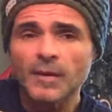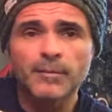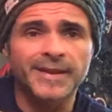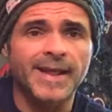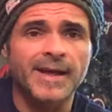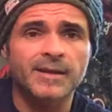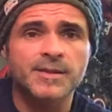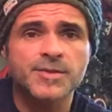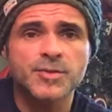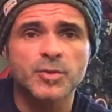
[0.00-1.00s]
But they added
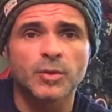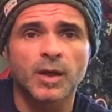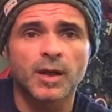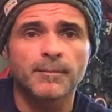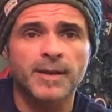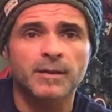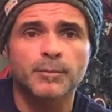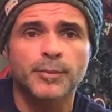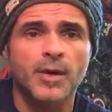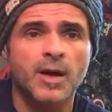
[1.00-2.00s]
these two
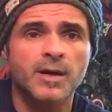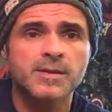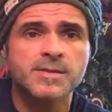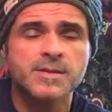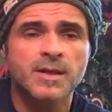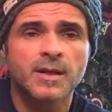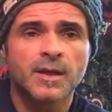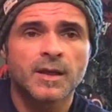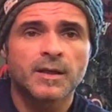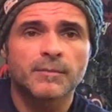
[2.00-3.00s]
metal prongs,
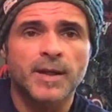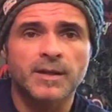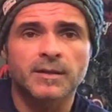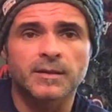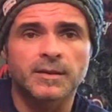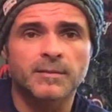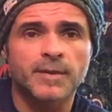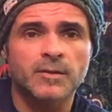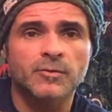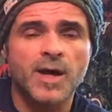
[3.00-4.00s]
little
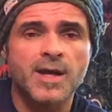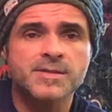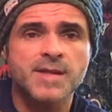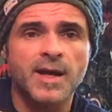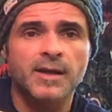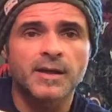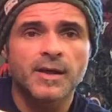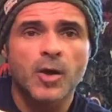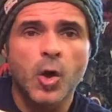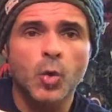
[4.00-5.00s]
metal rods that
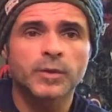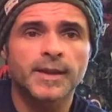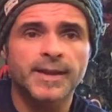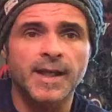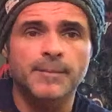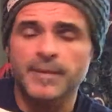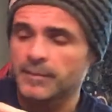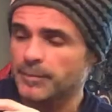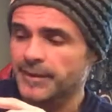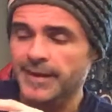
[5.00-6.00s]
hold the cape
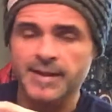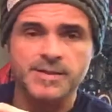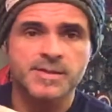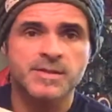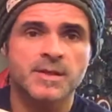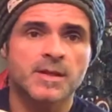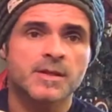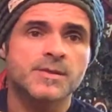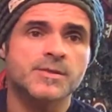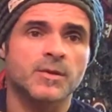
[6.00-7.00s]
in place.
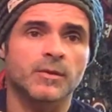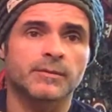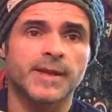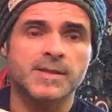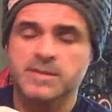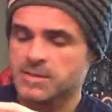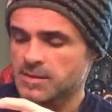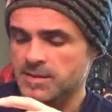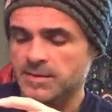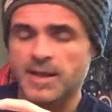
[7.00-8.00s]
So
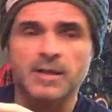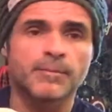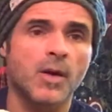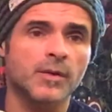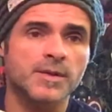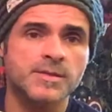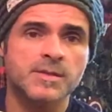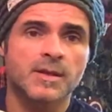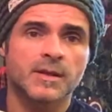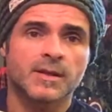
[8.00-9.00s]
that's an added
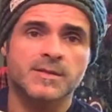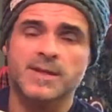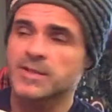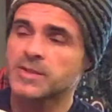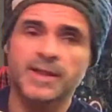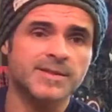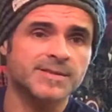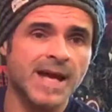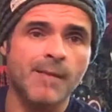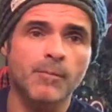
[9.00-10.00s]
bonus, because that shit is
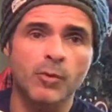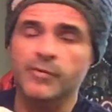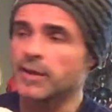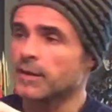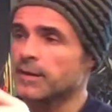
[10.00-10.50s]
not moving.